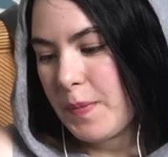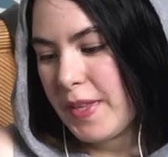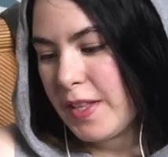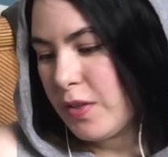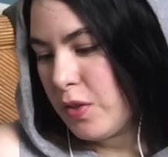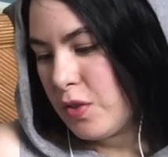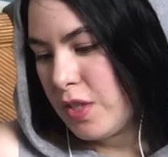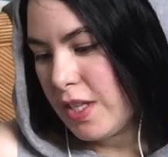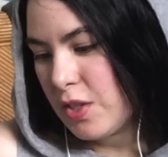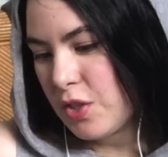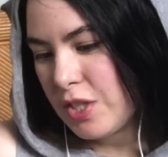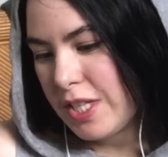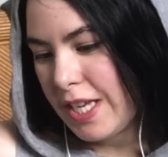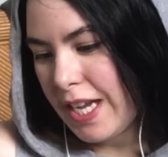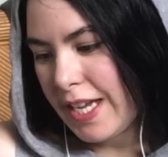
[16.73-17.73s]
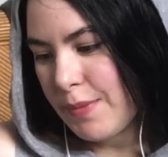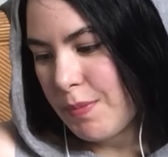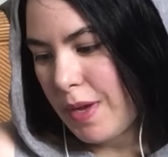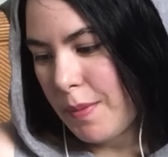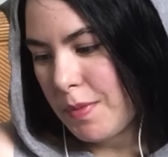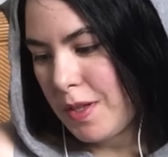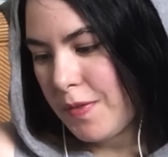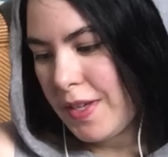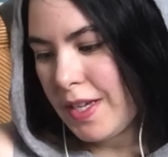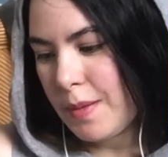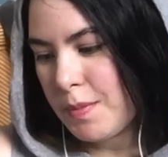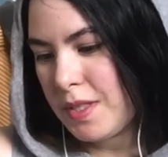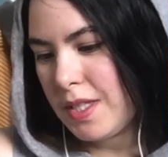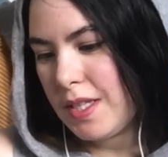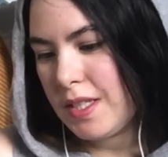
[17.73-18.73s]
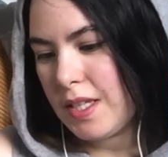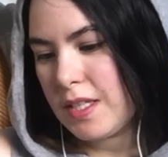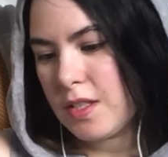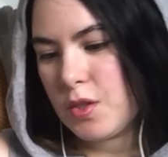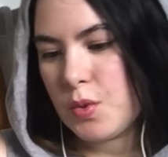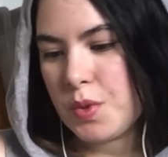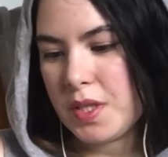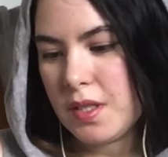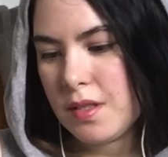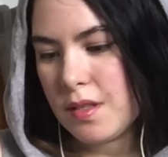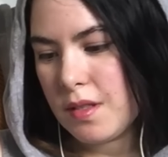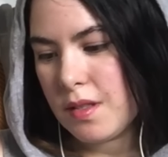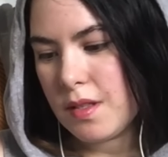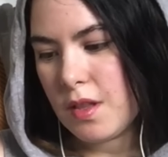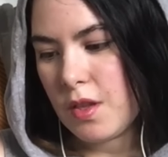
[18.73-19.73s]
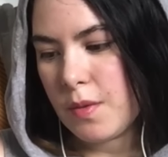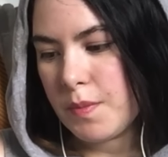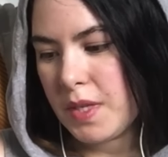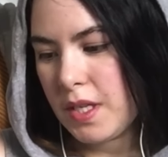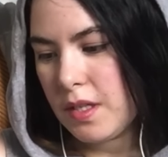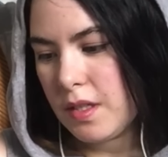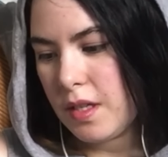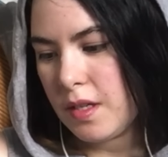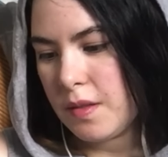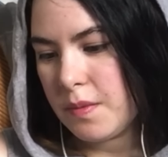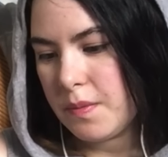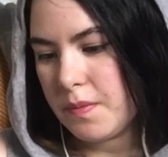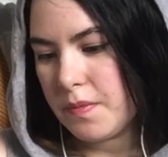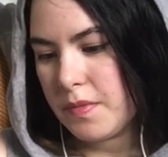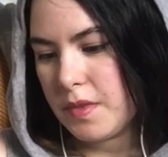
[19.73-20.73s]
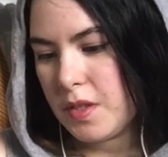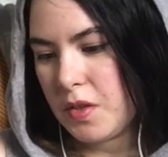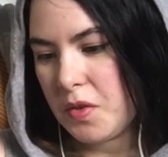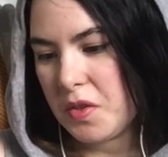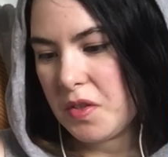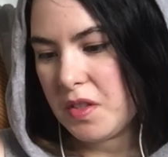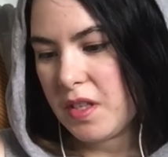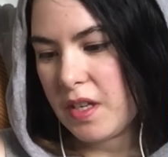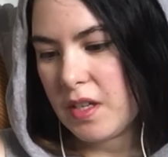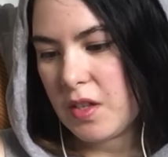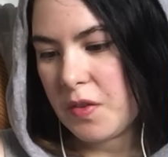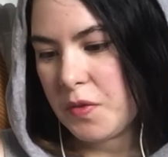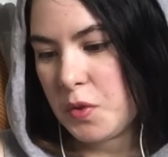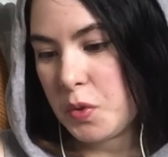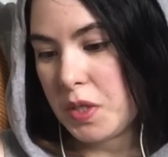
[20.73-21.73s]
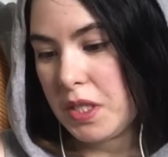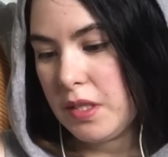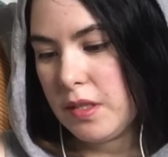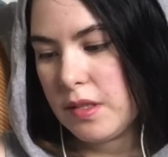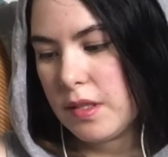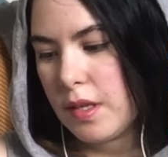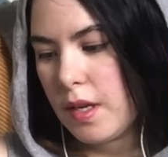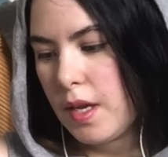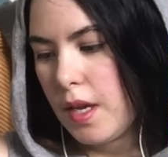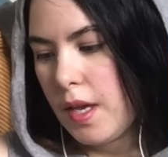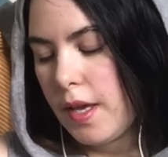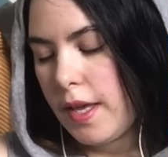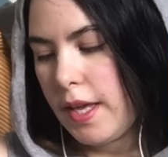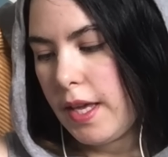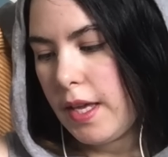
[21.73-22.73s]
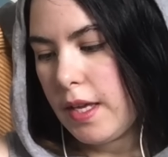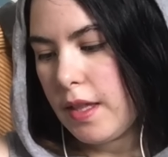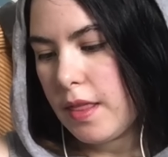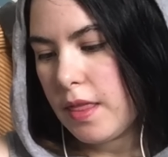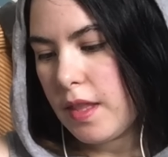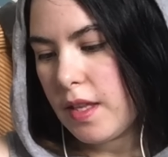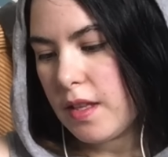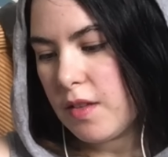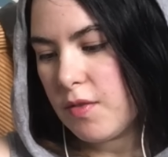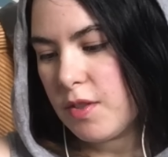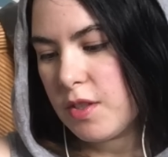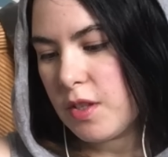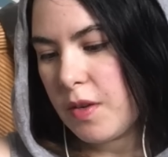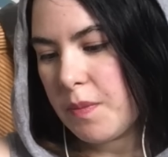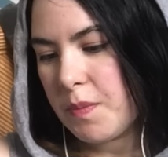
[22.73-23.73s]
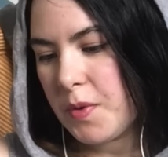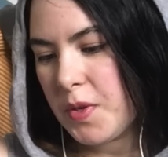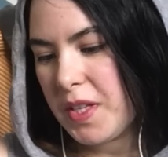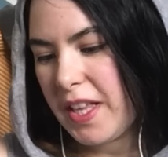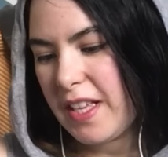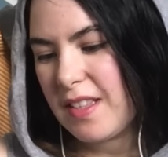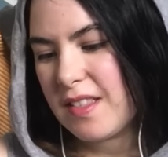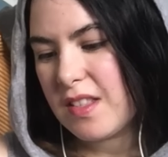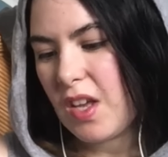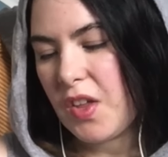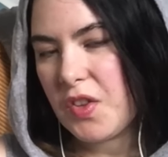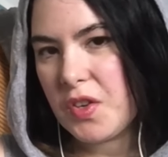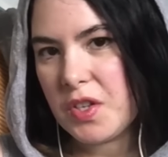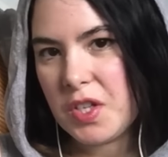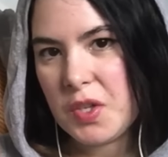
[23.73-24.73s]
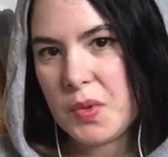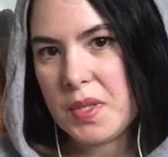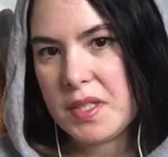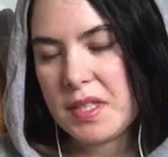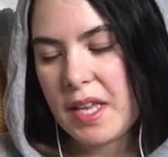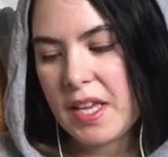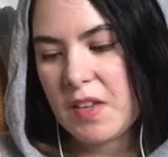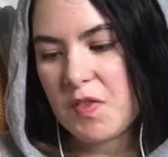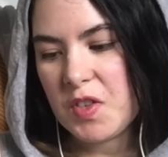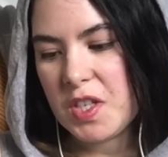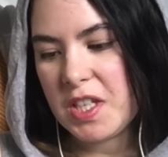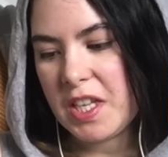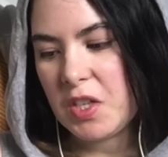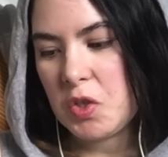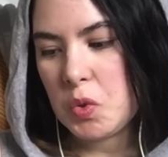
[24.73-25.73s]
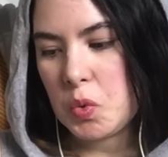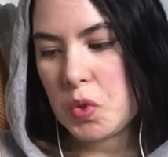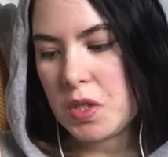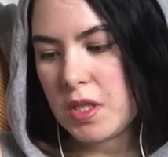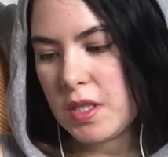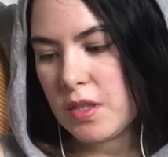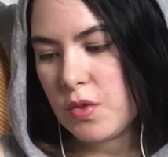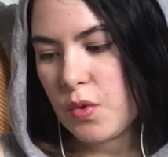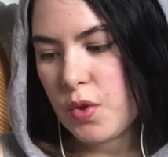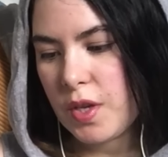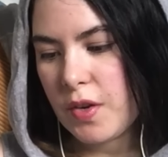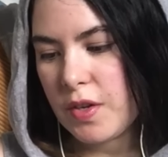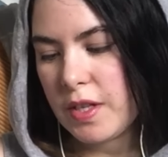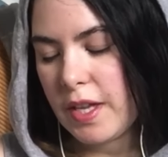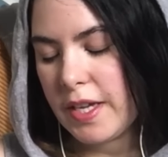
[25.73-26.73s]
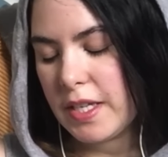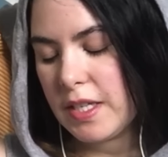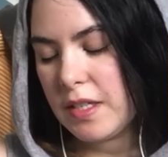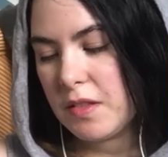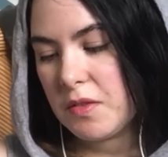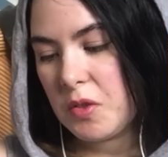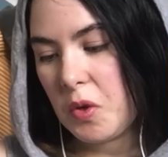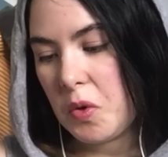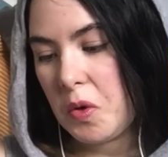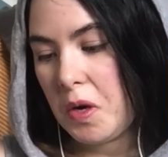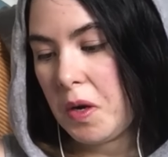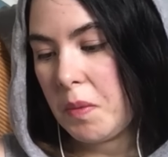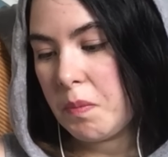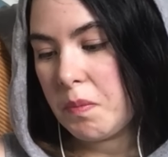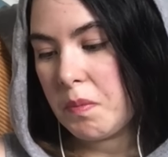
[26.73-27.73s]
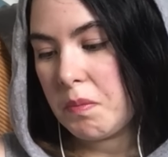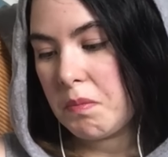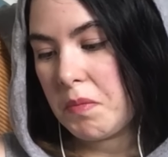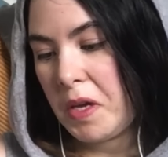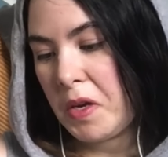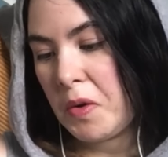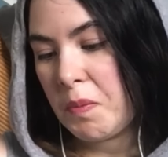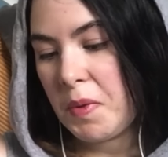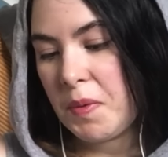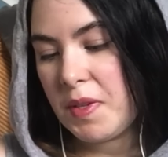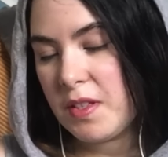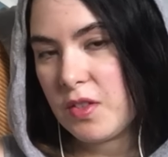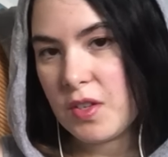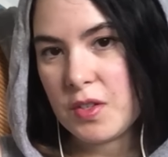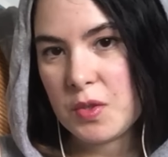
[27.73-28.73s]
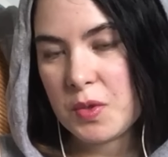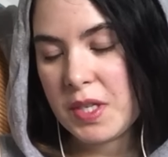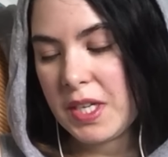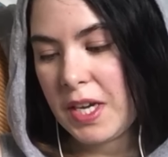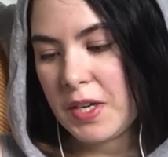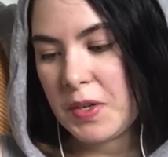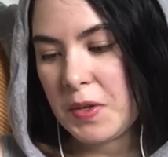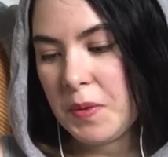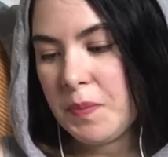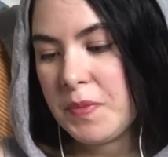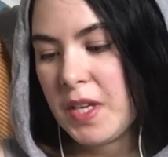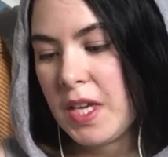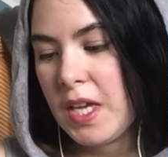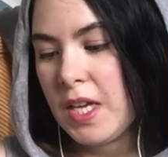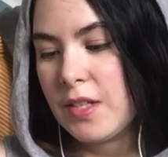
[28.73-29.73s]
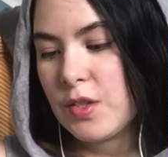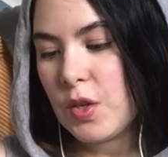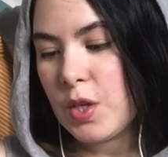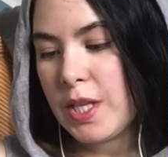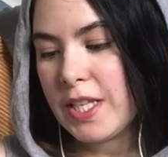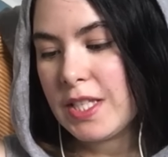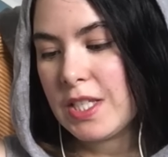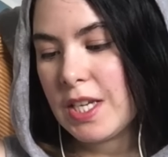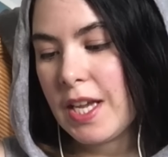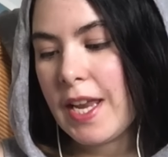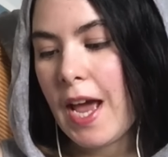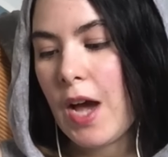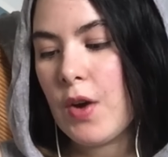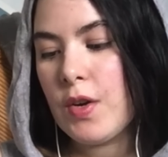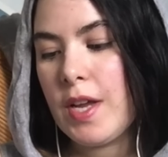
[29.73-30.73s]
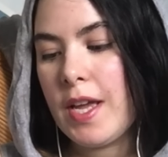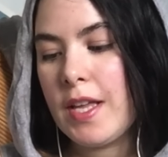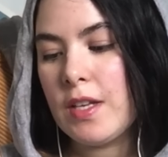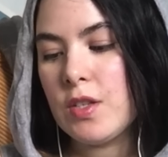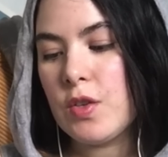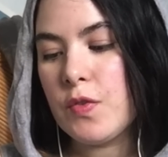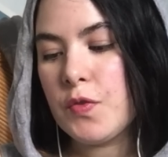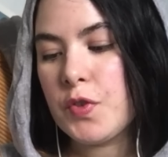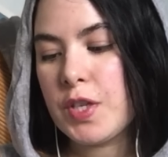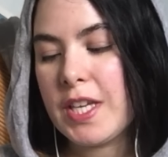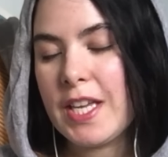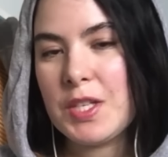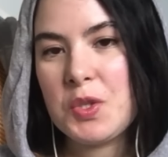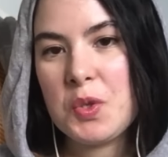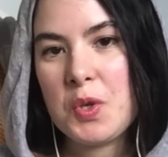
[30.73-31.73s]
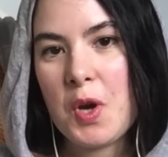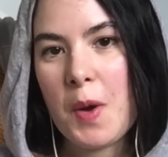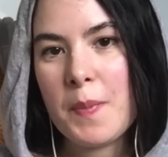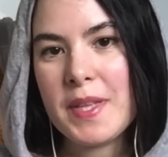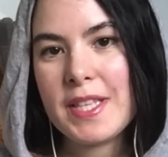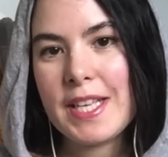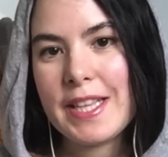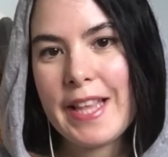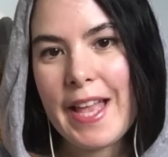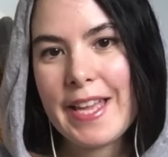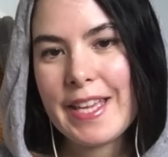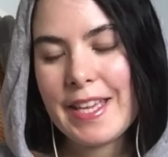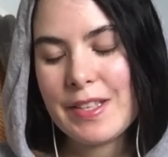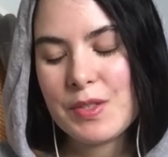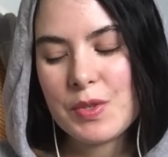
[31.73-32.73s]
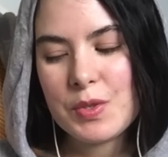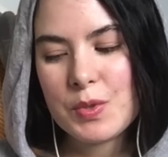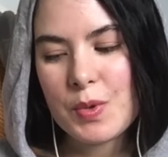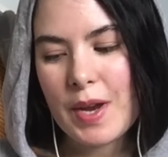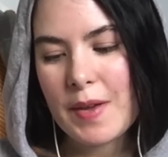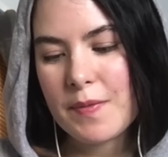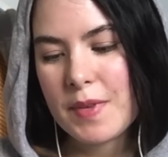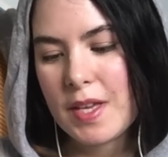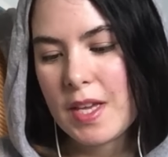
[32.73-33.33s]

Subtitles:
It looks interesting. I'm seeing like the trees in the thumbnail. You know, there's like a lot of trees, and that looks very like southern USA, very like Georgia, South Carolina. So I don't know, maybe it's country, I don't know. So let's check it out, and don't forget to comment, like, and subscribe.